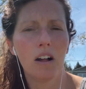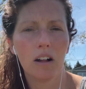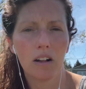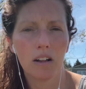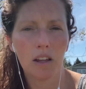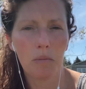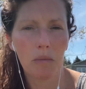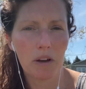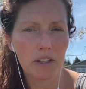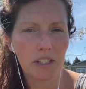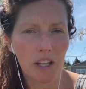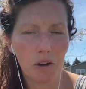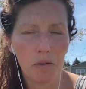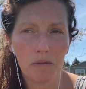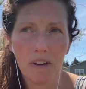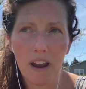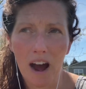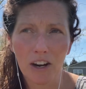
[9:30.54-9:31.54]
let
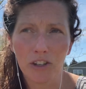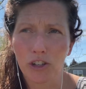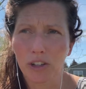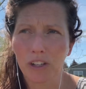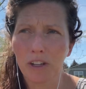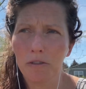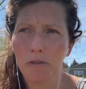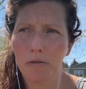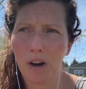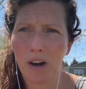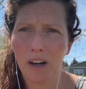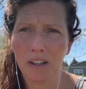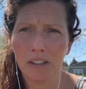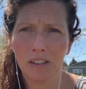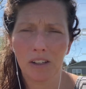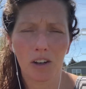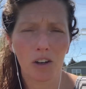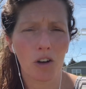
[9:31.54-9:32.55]
myself naturally
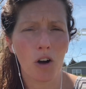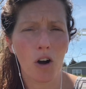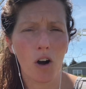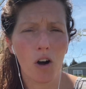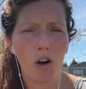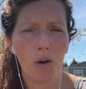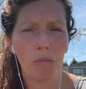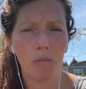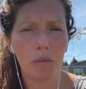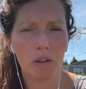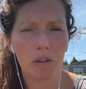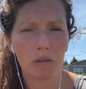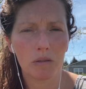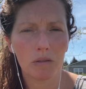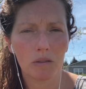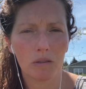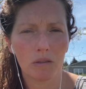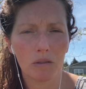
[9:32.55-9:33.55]
find a calm
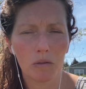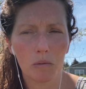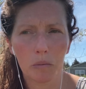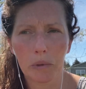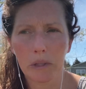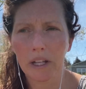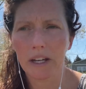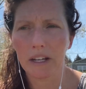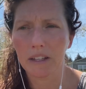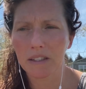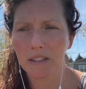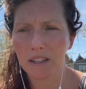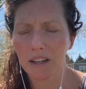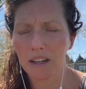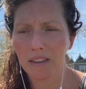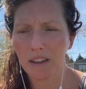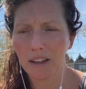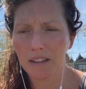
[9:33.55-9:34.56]
place.
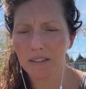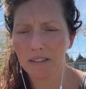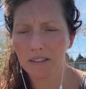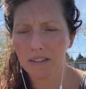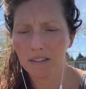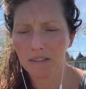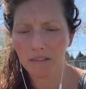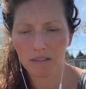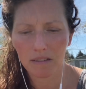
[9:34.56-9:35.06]
And that's